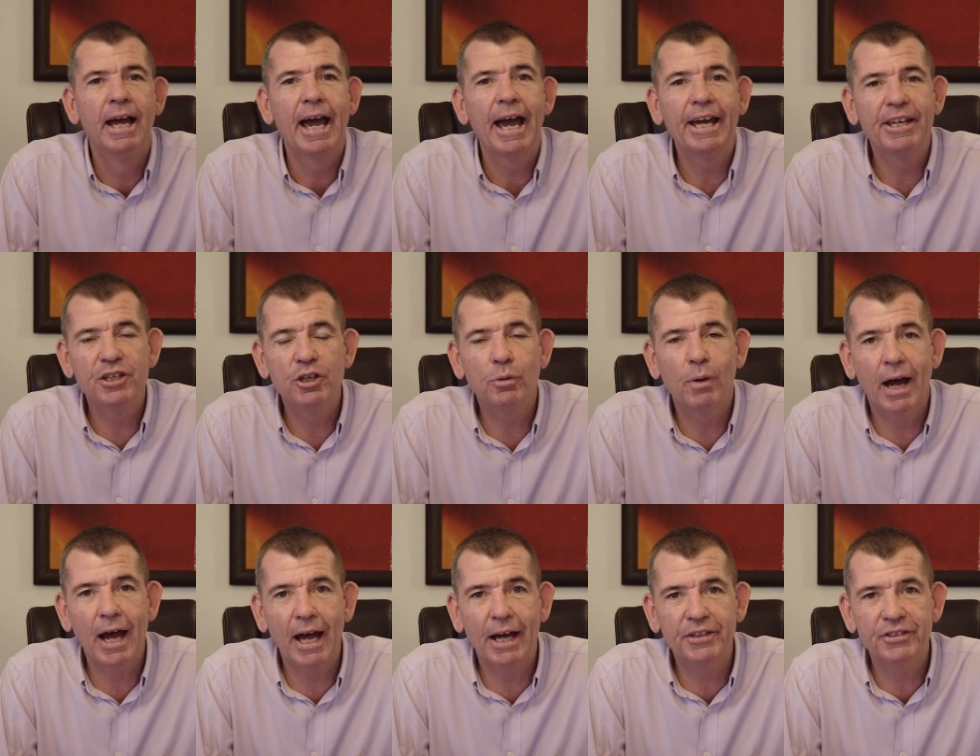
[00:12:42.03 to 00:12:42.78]
and you
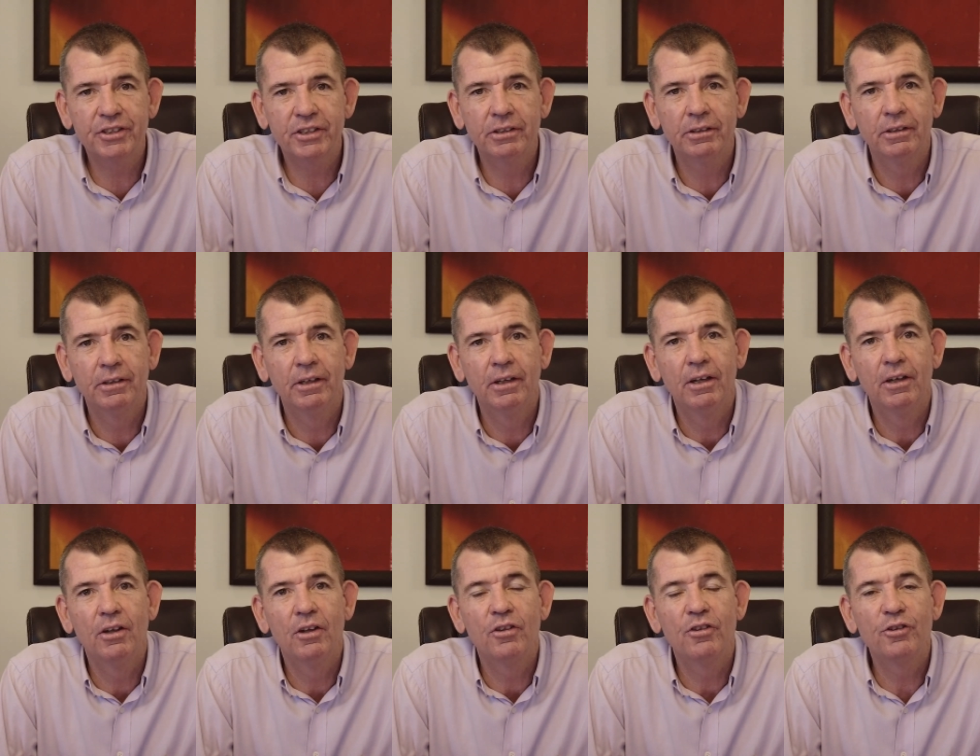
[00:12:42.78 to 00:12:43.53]
ask
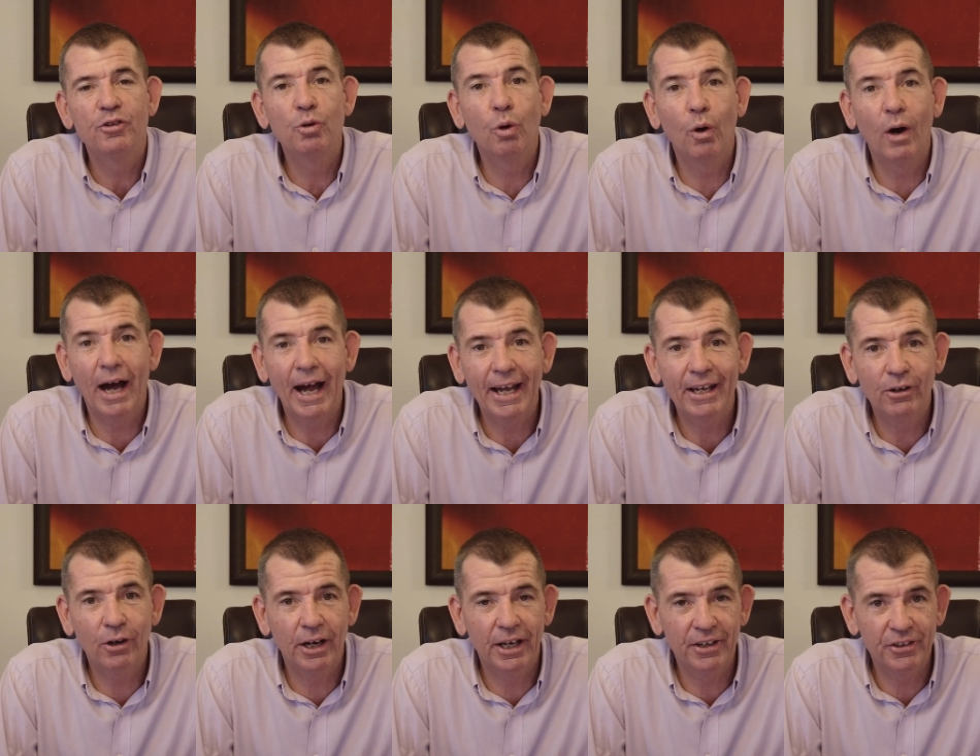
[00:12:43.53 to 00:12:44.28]
your
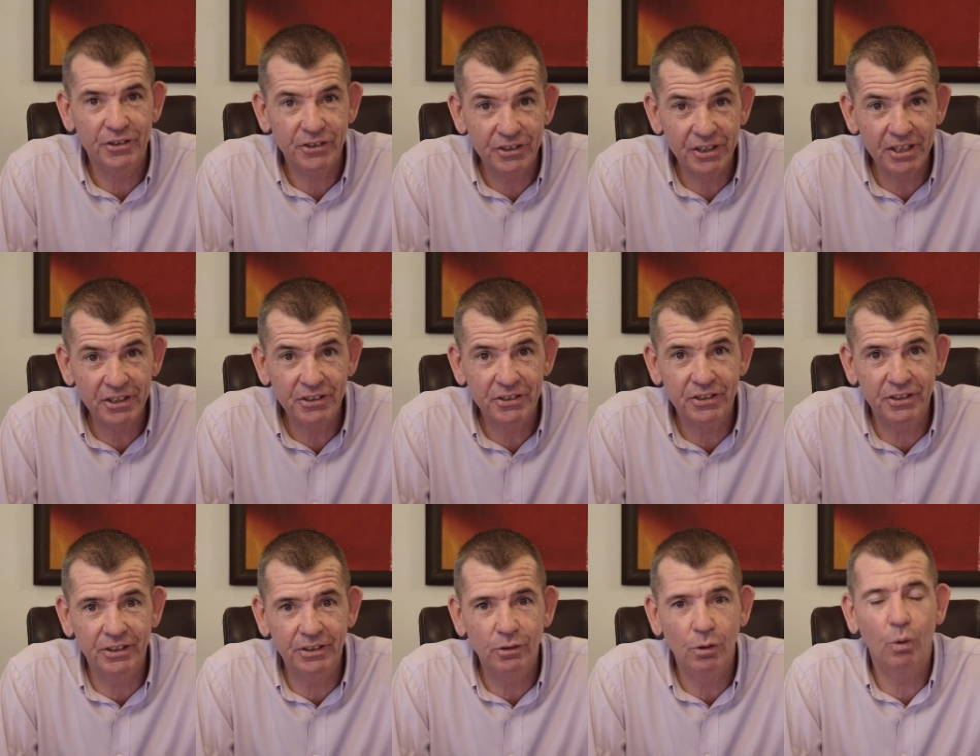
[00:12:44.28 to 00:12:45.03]
AI
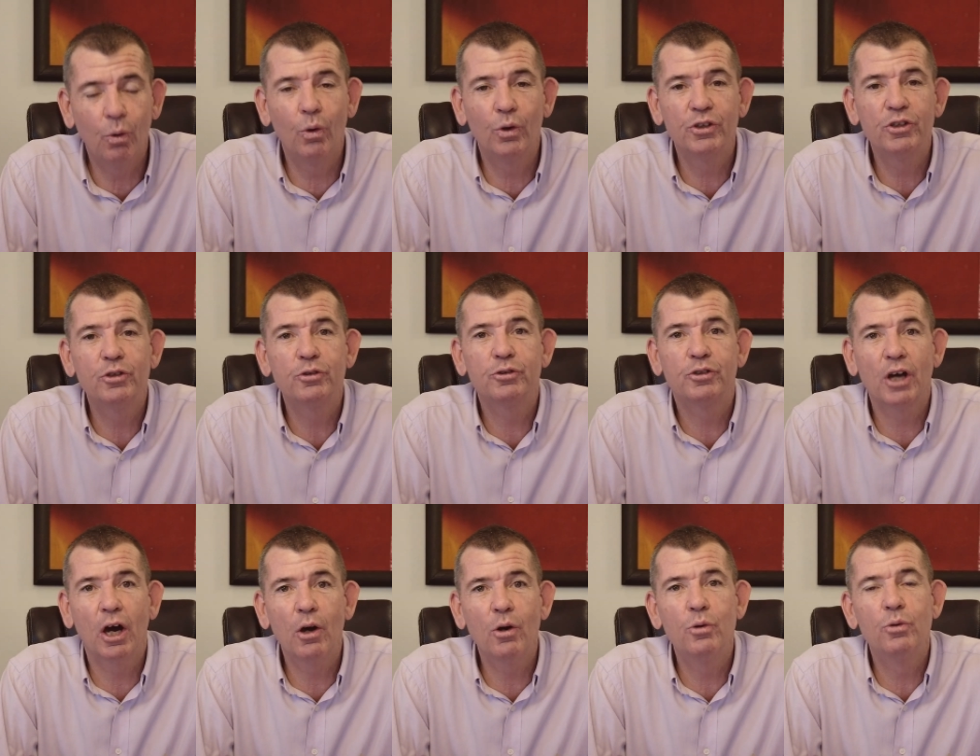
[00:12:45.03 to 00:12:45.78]
assistant or you
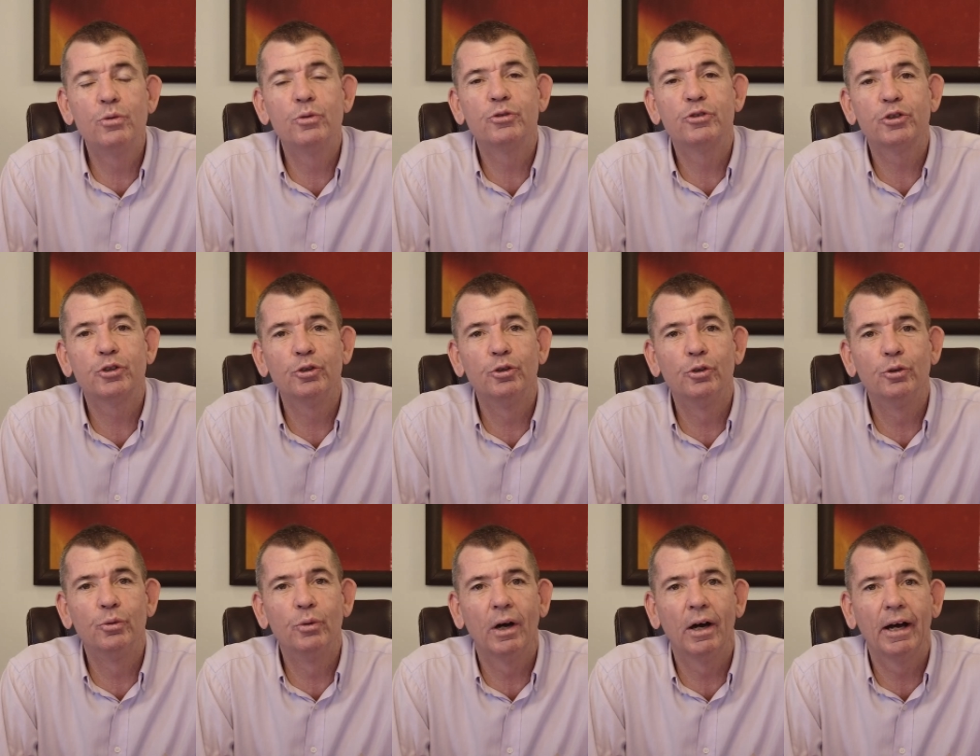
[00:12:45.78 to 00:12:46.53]
go
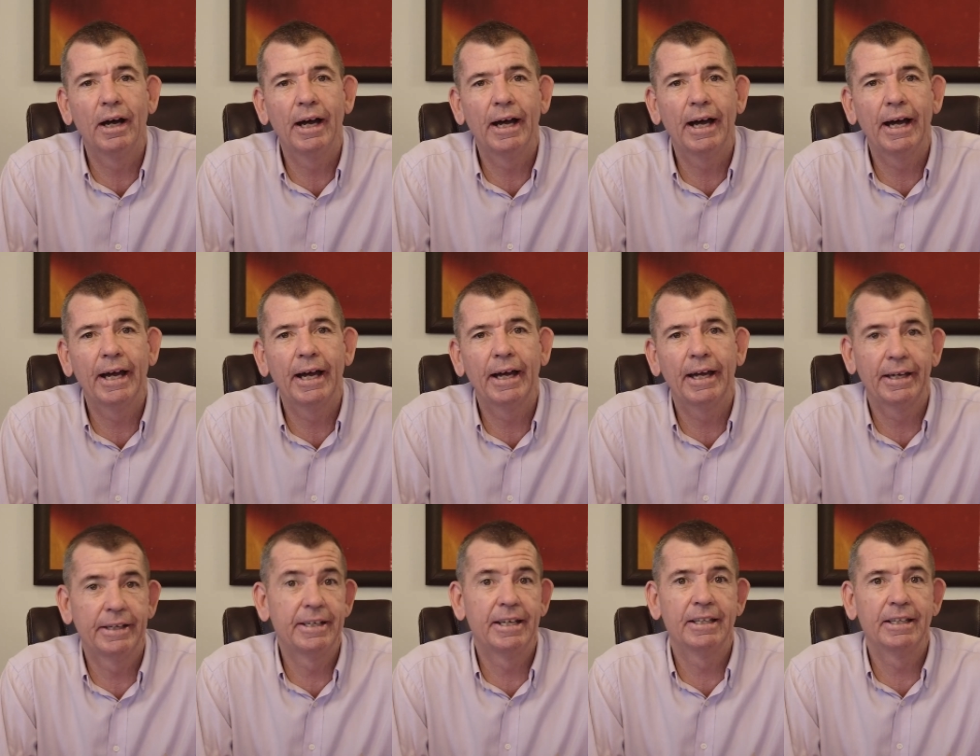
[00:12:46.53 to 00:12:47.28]
to
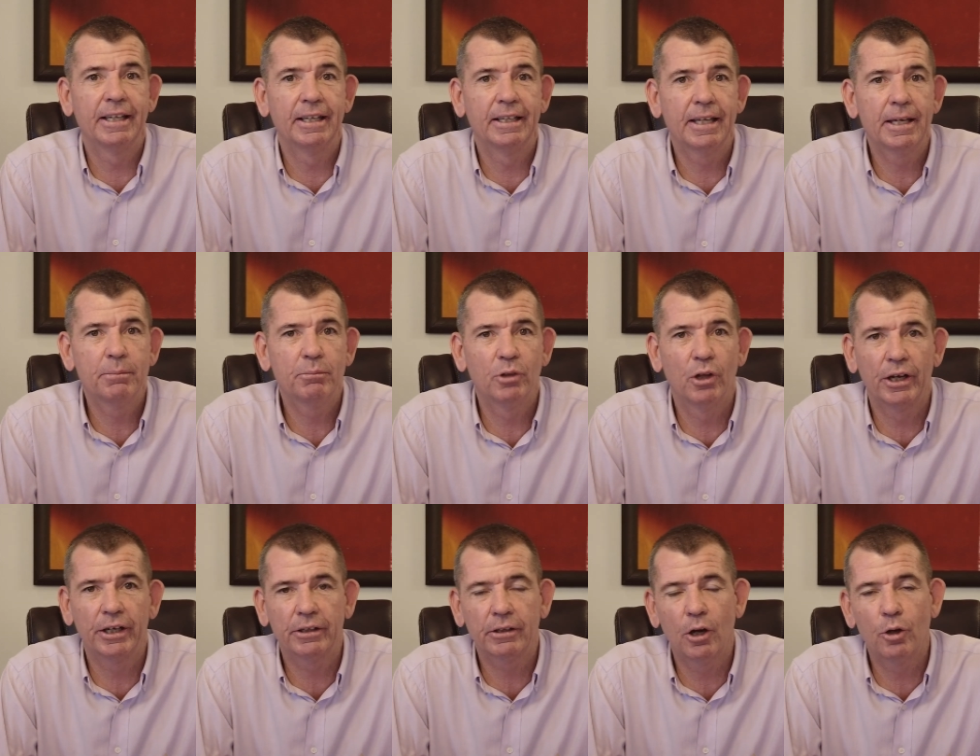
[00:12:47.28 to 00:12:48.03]
an LLM
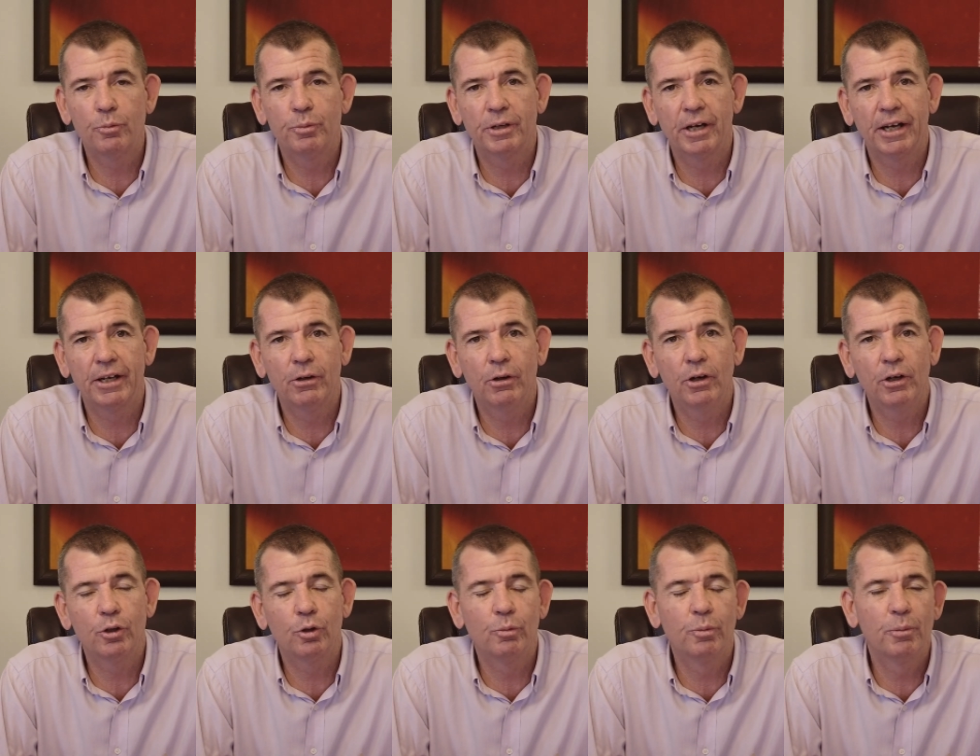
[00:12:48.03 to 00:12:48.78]
like
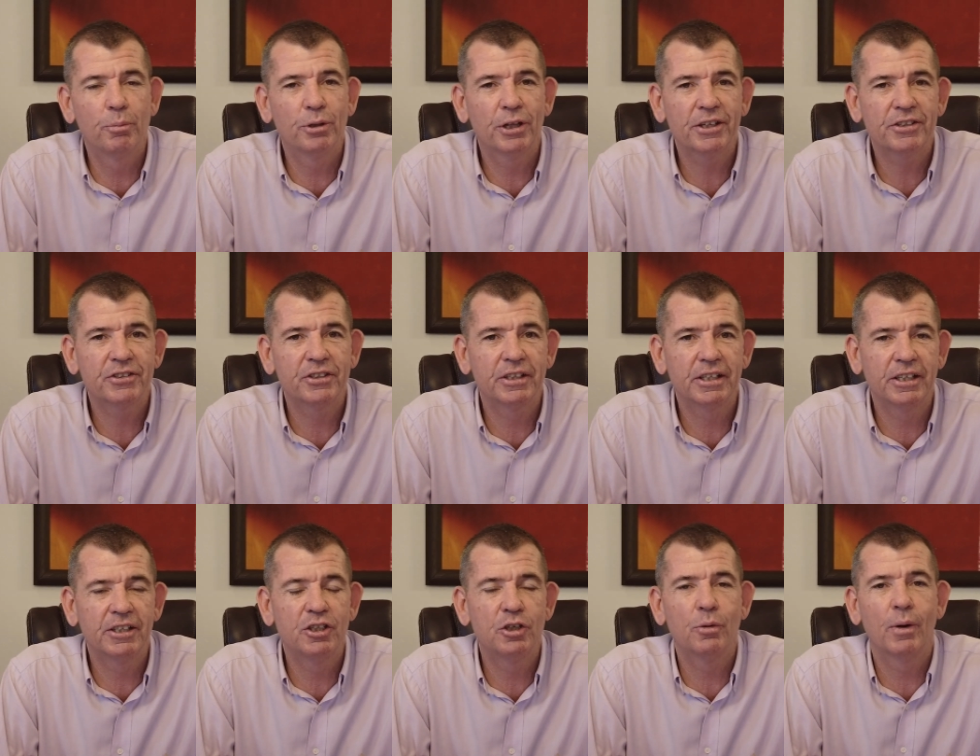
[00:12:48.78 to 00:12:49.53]
OpenAI or
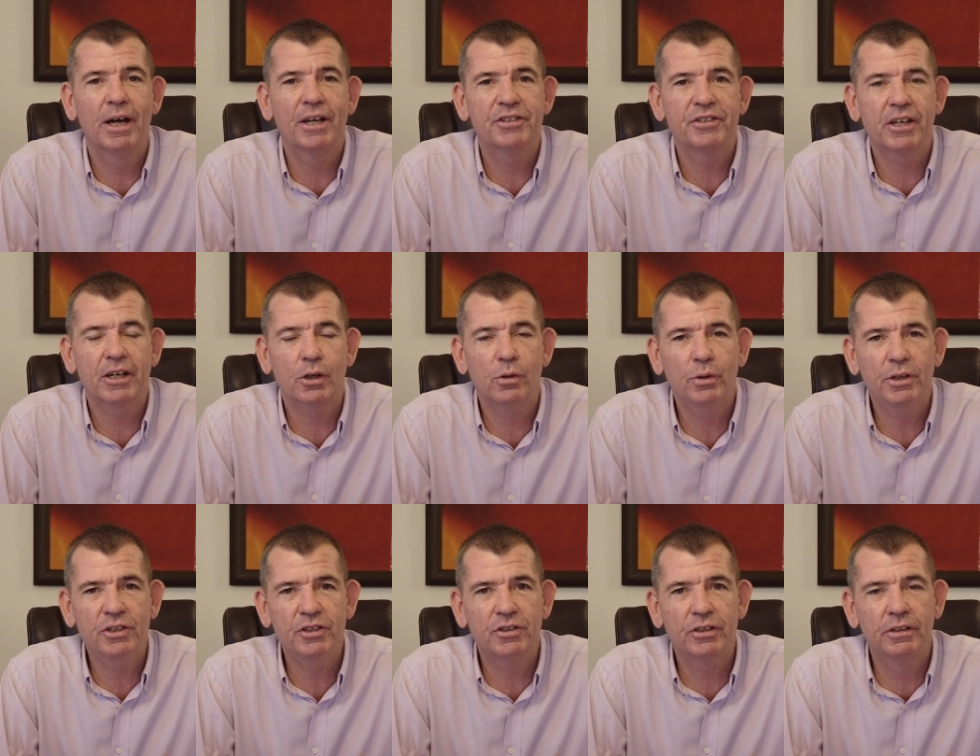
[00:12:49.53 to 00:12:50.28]
Perplexity and you ask that
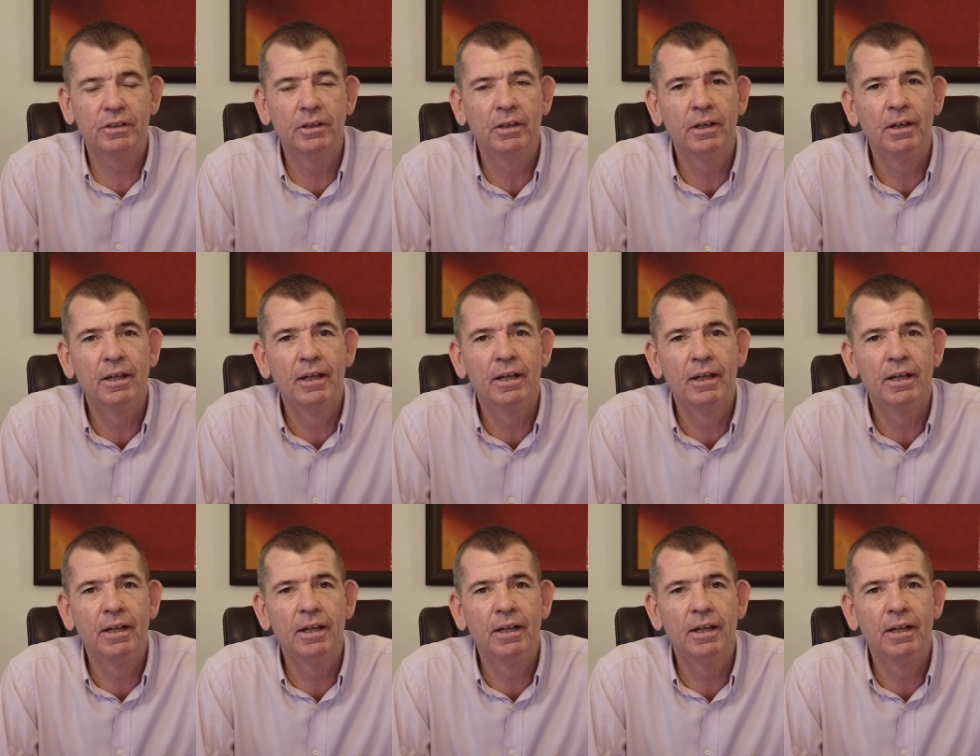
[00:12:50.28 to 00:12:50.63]
question,